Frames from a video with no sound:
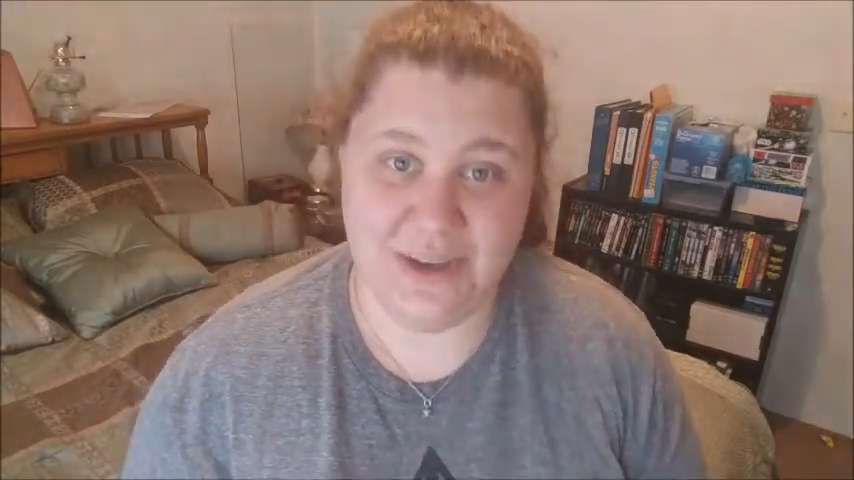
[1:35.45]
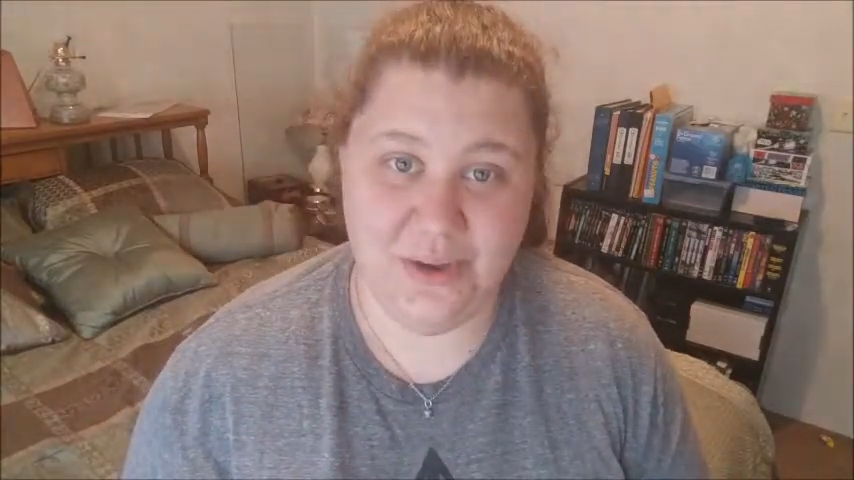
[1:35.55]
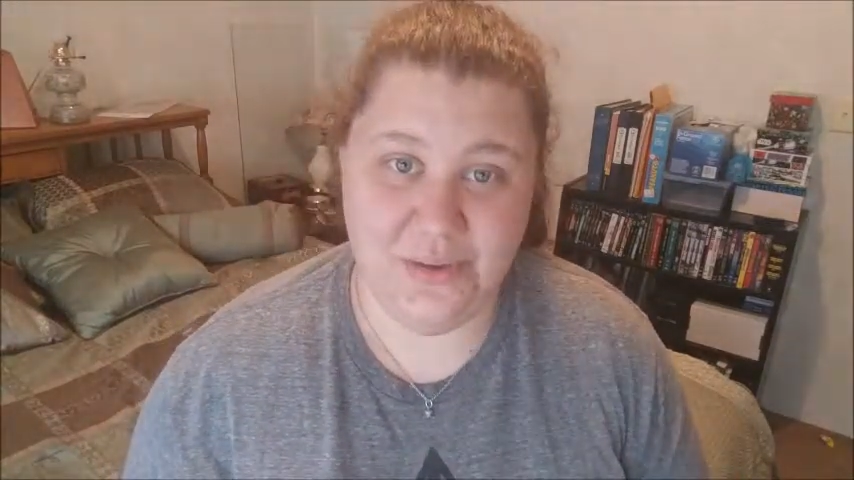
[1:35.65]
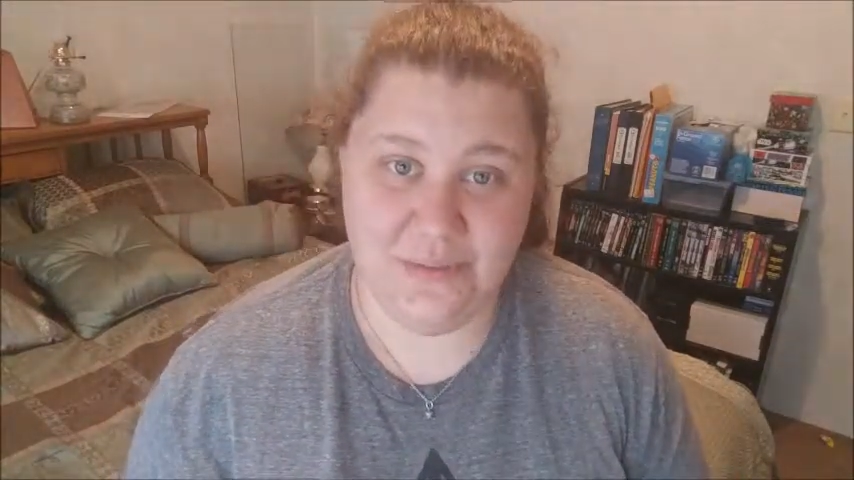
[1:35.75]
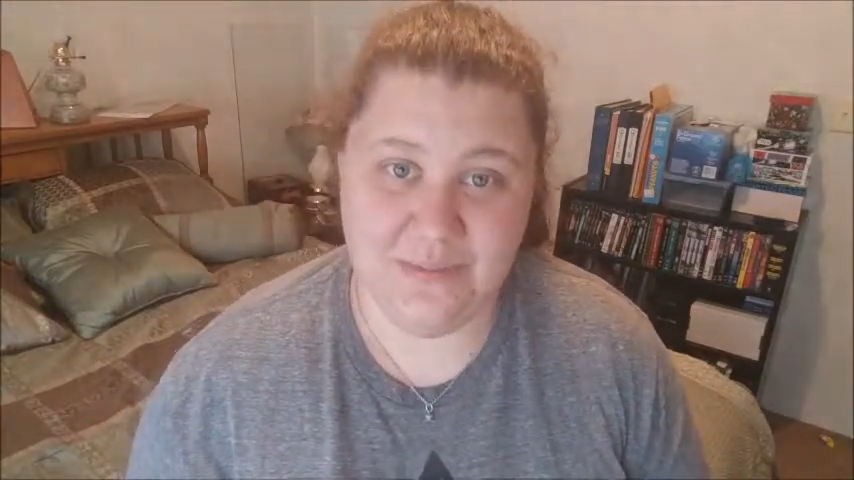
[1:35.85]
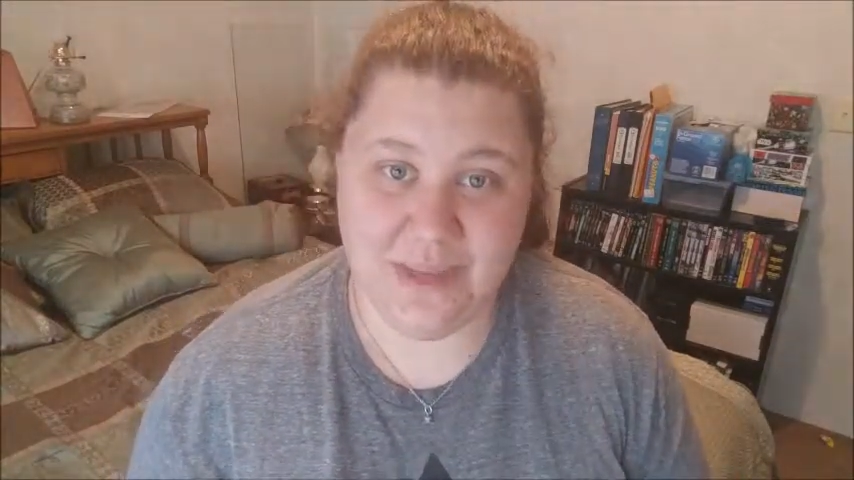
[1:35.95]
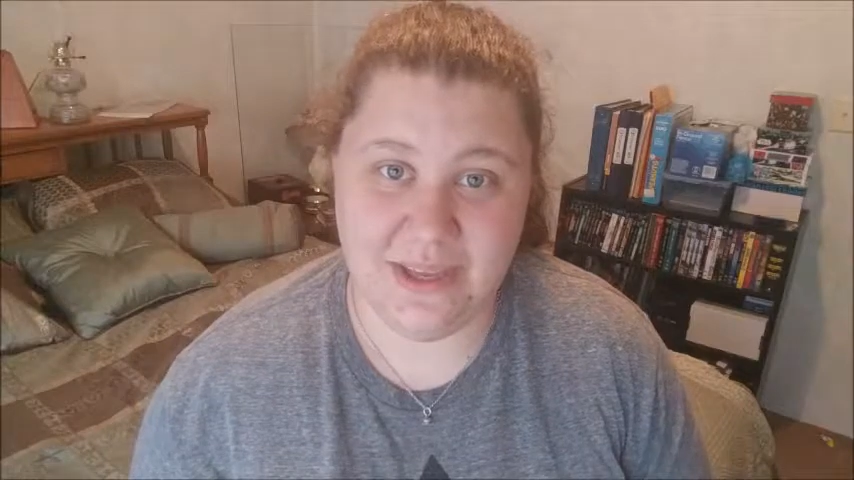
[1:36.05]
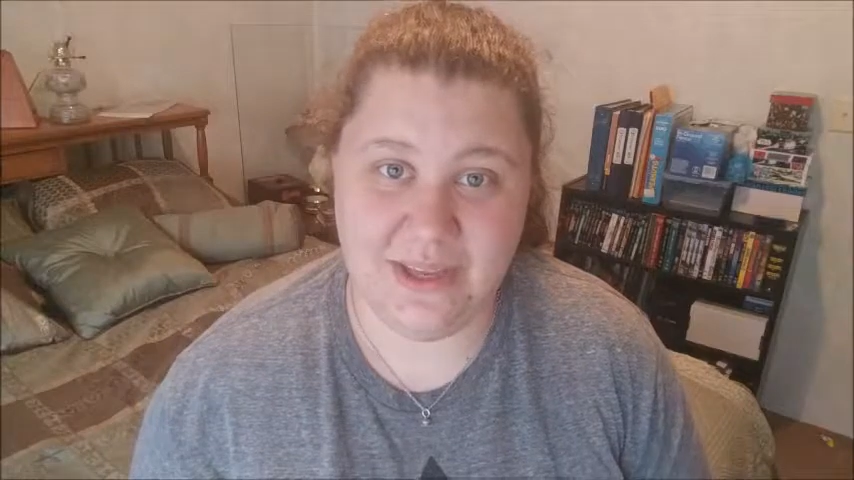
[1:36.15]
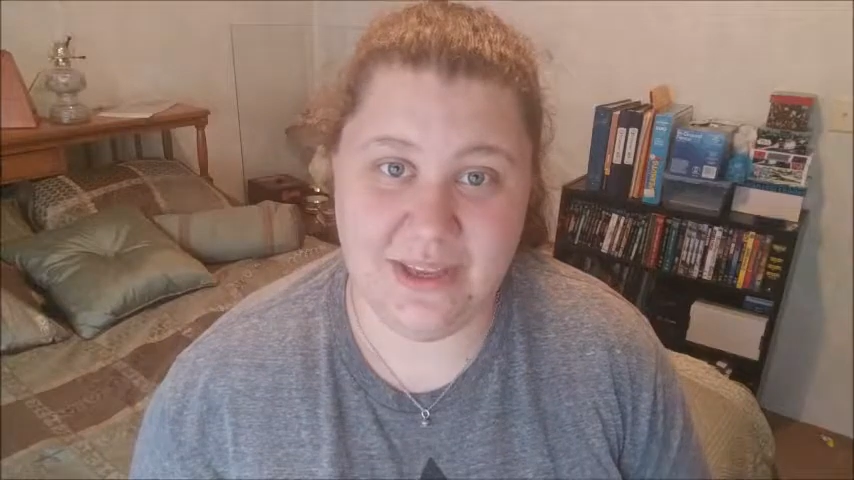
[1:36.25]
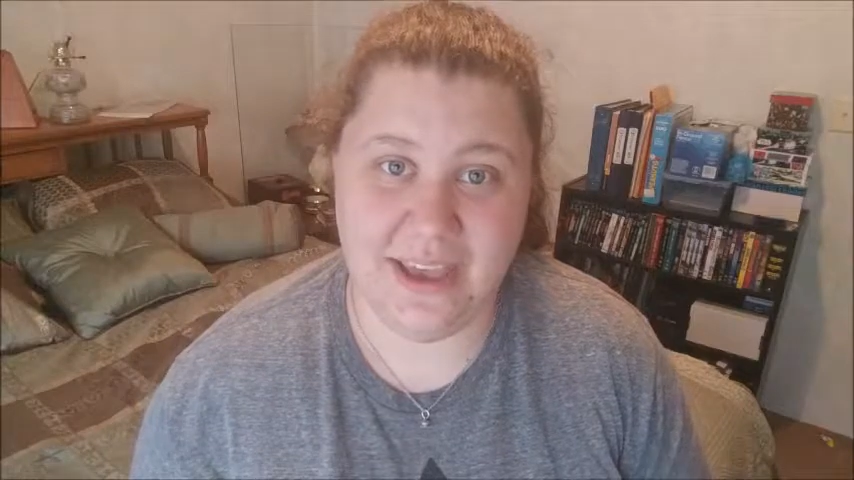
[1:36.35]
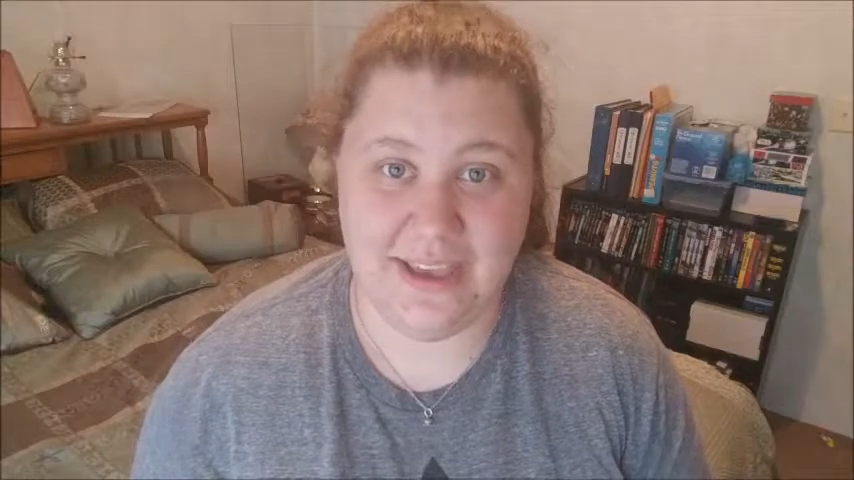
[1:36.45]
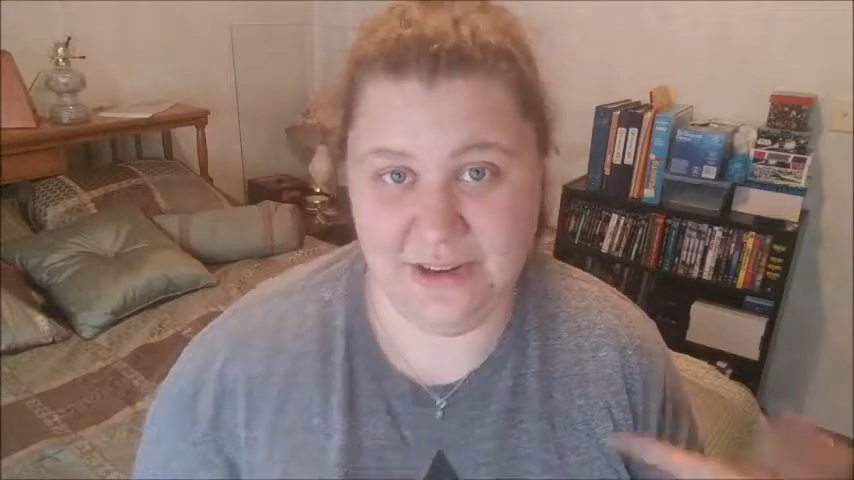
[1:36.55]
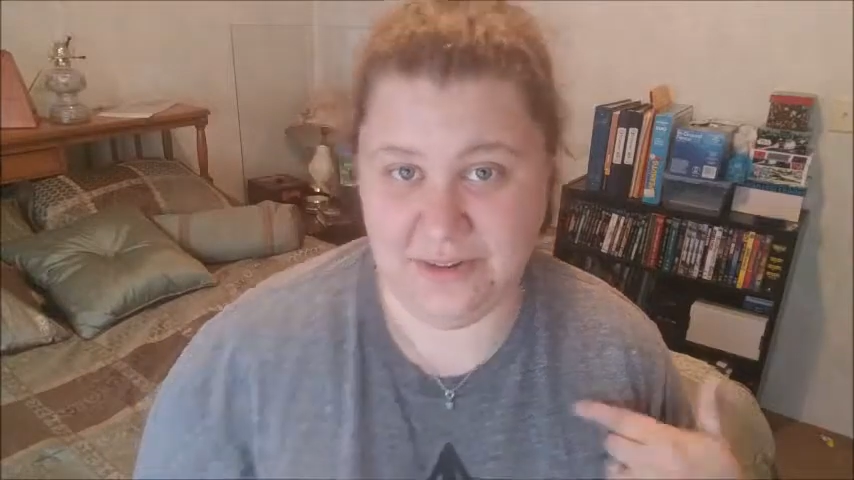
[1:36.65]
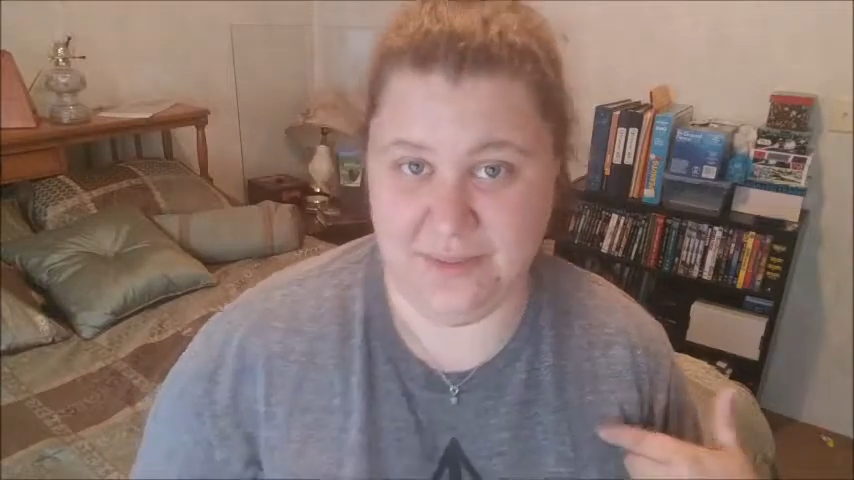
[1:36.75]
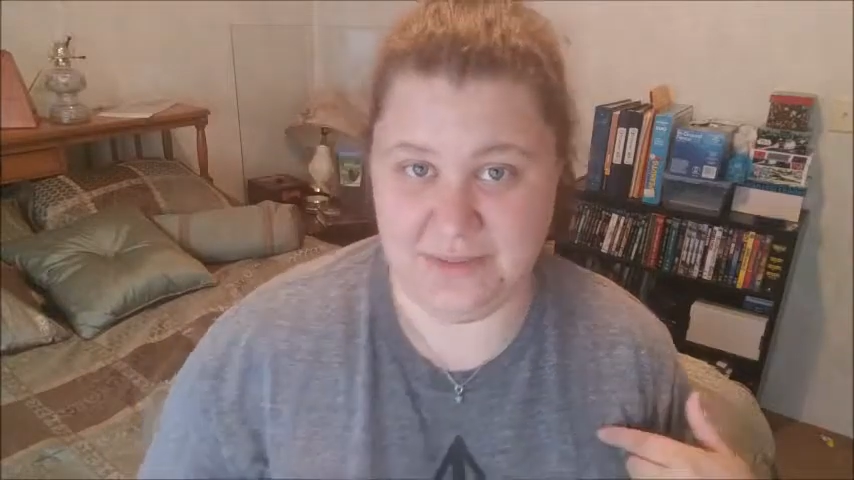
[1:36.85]
home and
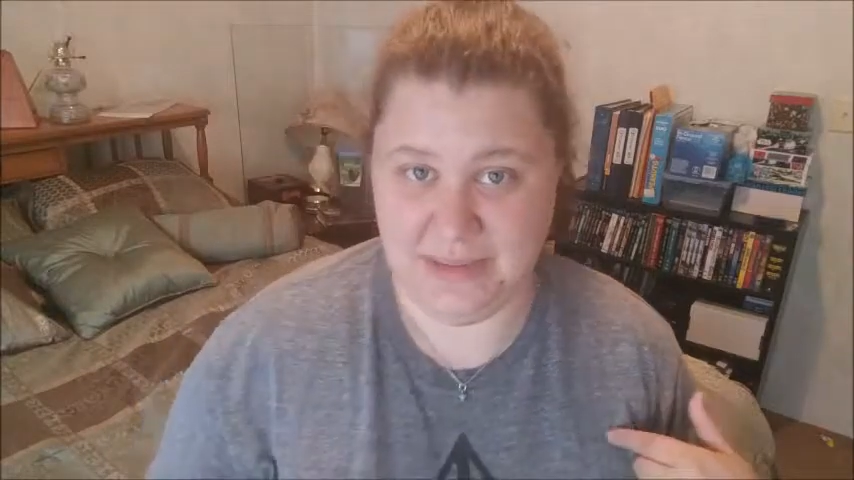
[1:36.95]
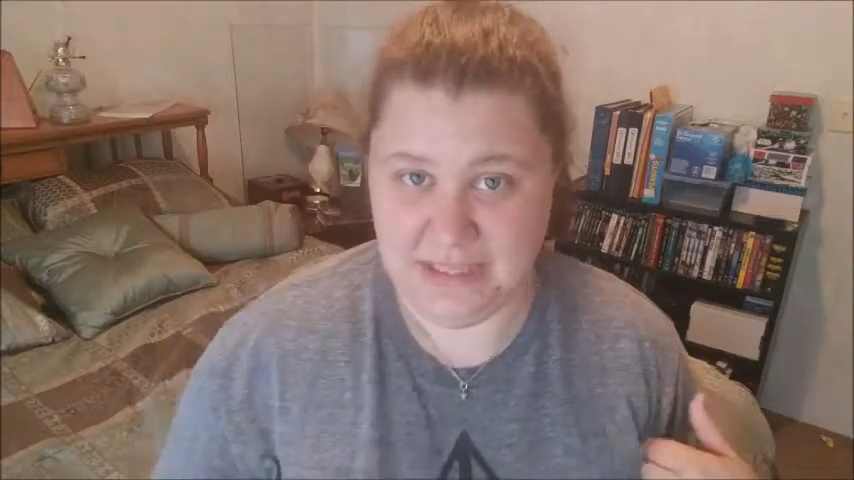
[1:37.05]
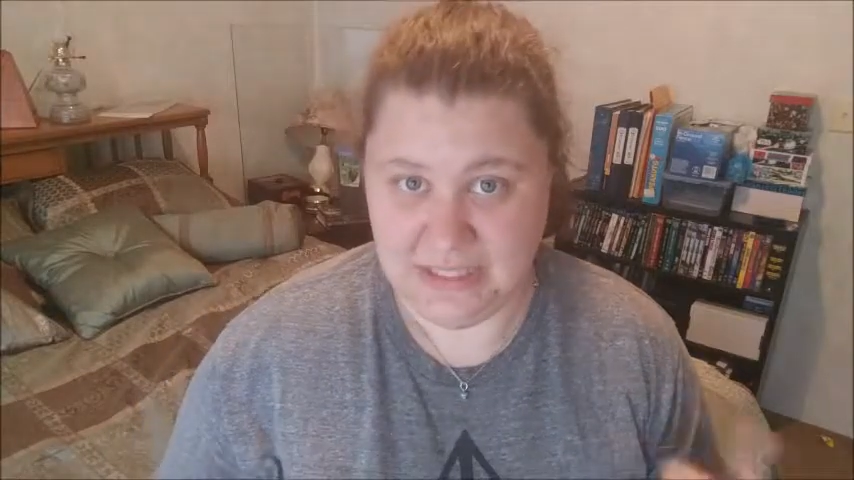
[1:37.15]
interrupts me.